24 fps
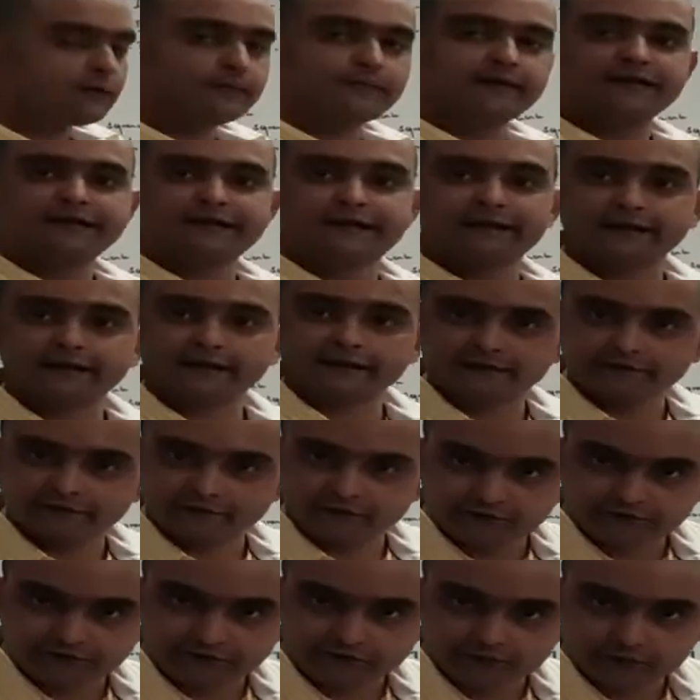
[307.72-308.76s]
will be taken
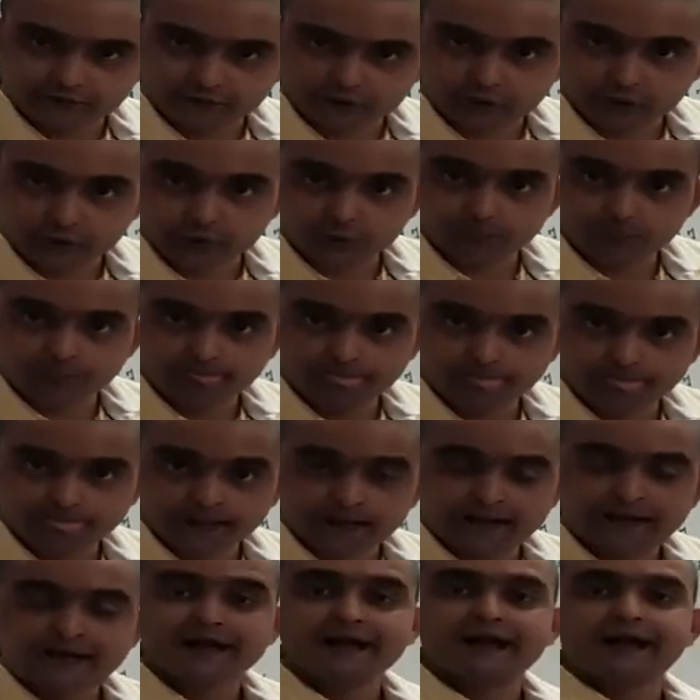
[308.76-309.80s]
away from you
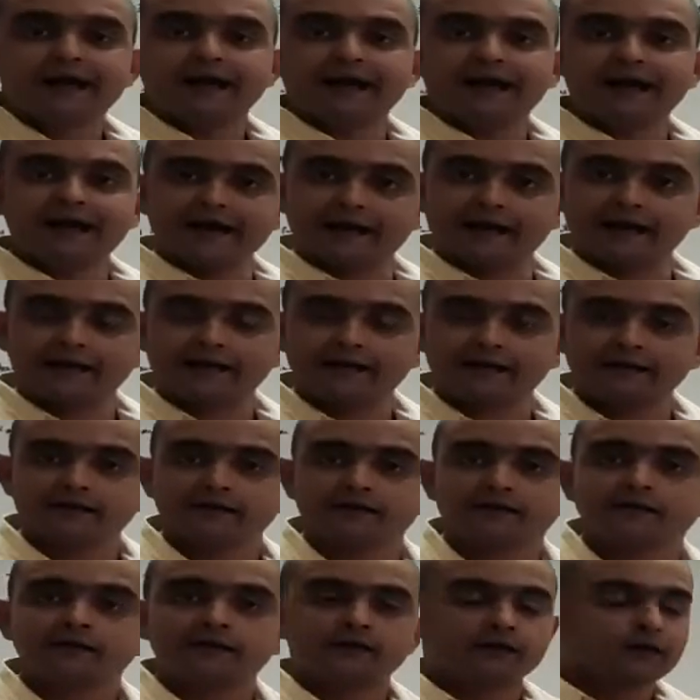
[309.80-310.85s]
and
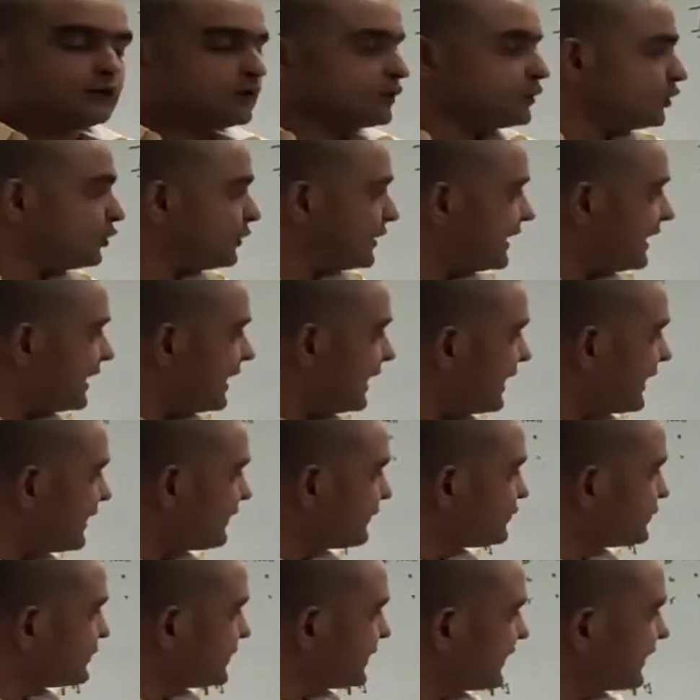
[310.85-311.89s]
you will
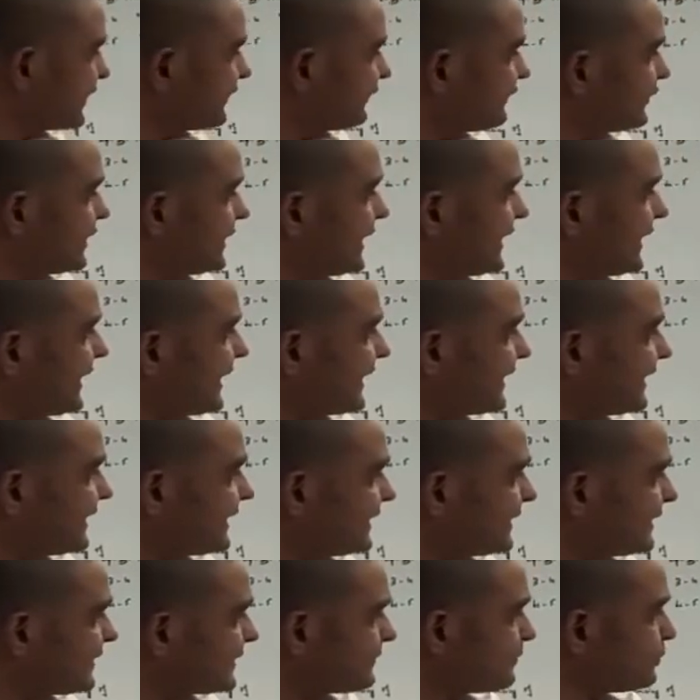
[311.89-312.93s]
be given
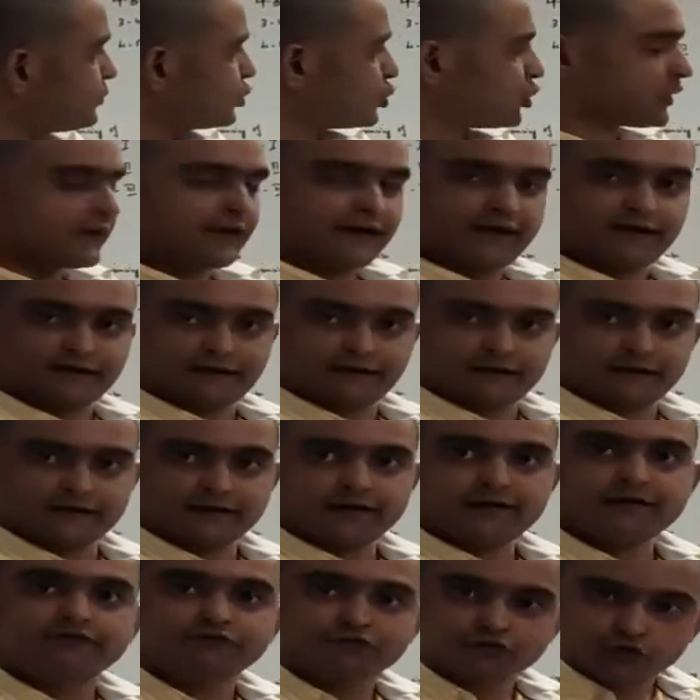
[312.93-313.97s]
another booklet
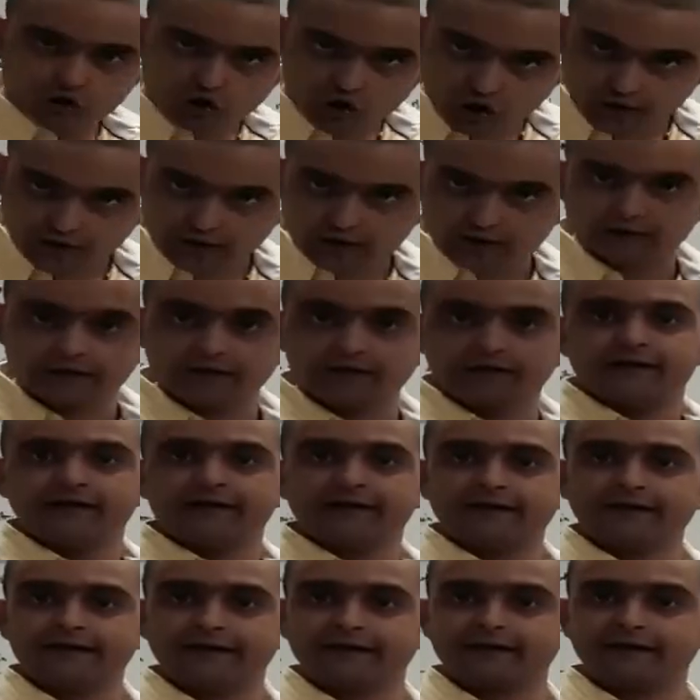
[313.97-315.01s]
if you are
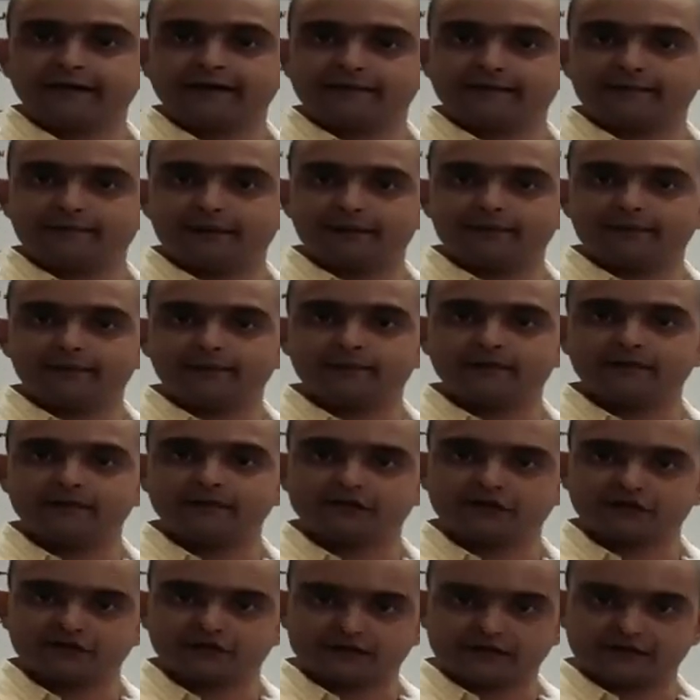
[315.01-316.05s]
taking the
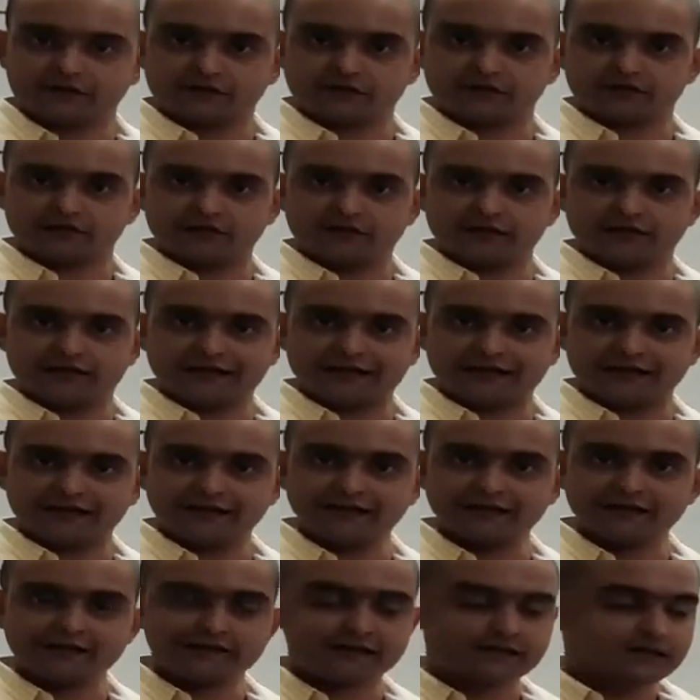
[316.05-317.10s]
paper-based test of the
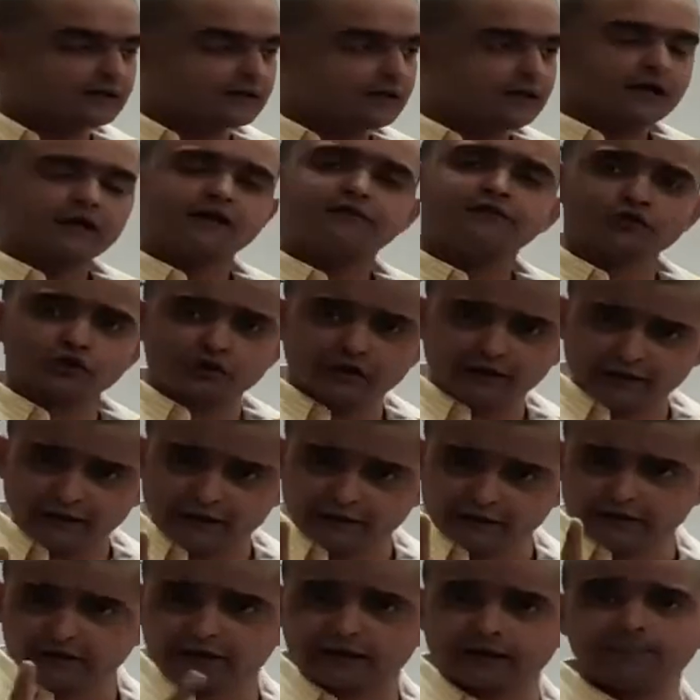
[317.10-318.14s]
IELTS. If you're
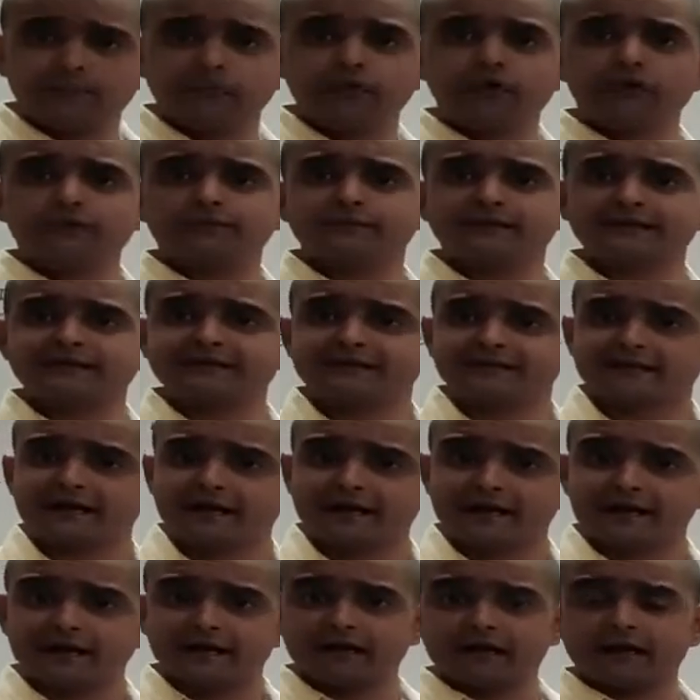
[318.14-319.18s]
taking the computer-based
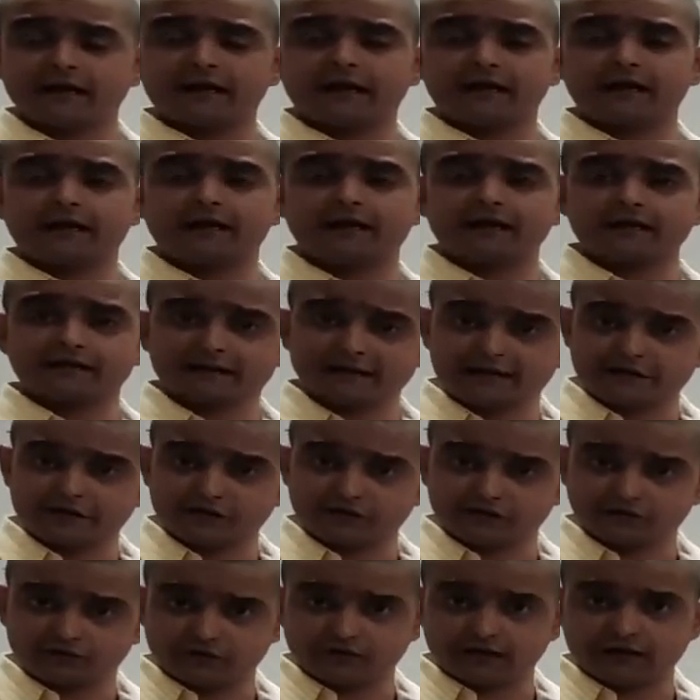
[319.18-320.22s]

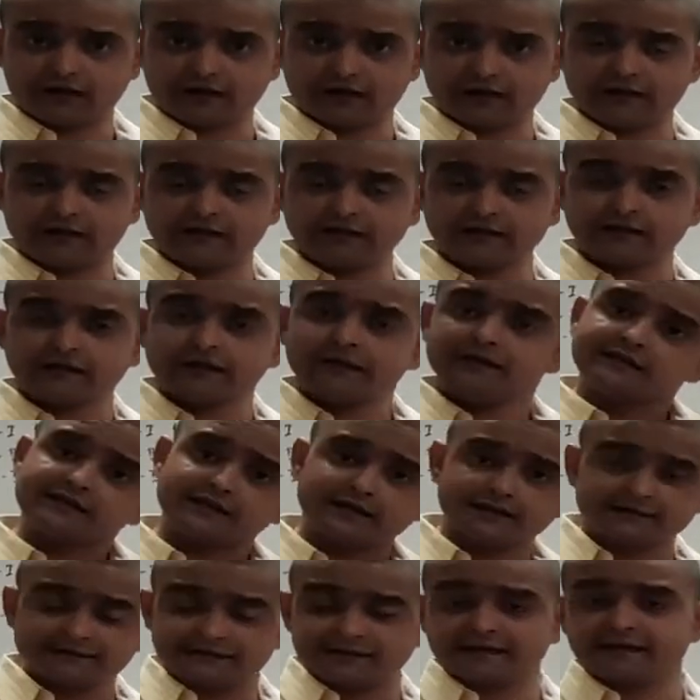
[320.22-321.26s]
test of the IELTS,
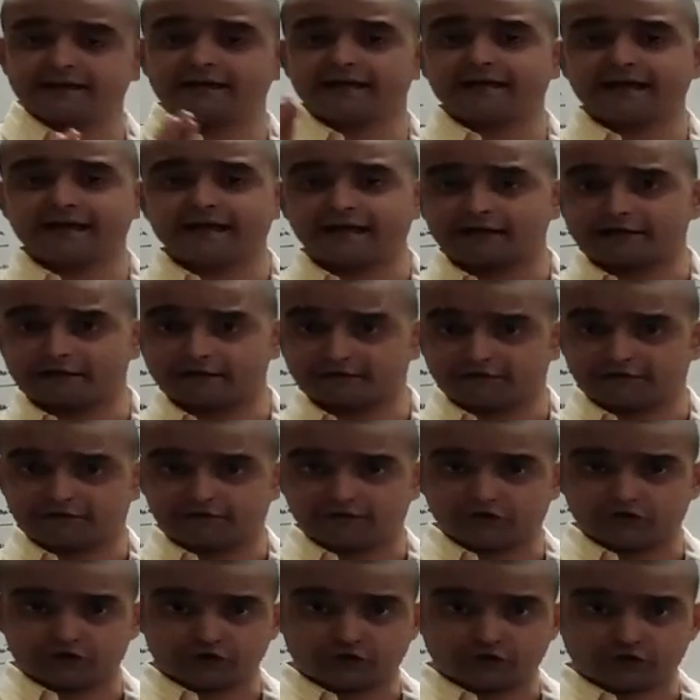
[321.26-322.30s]
then it's an entirely
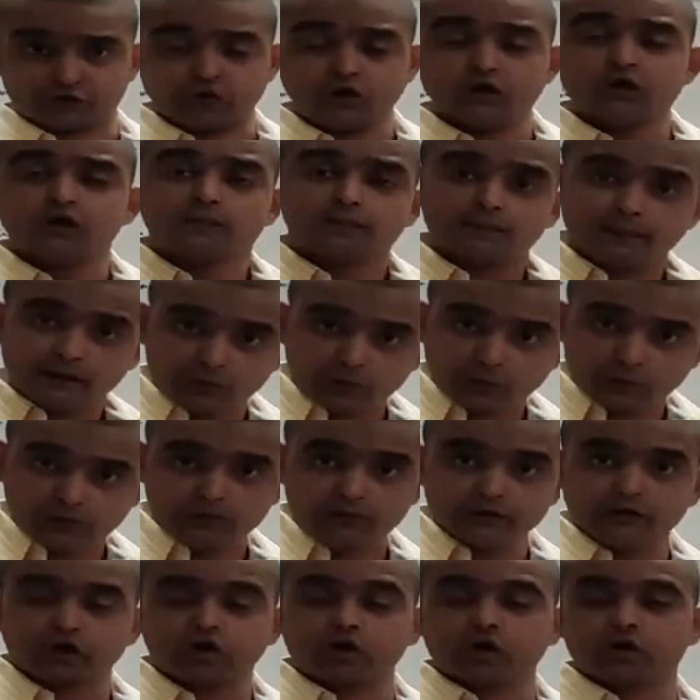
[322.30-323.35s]
different issue. But we
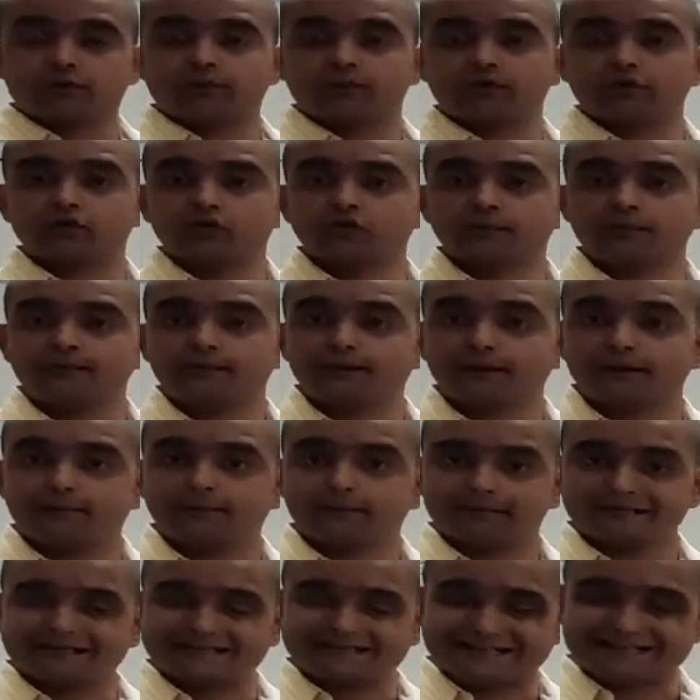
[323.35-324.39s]
will talk about the
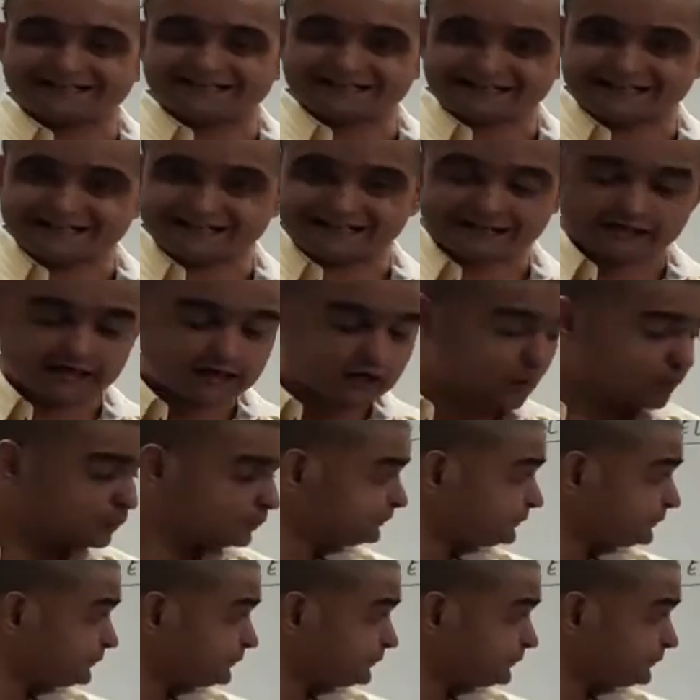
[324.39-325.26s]
paper-based test now.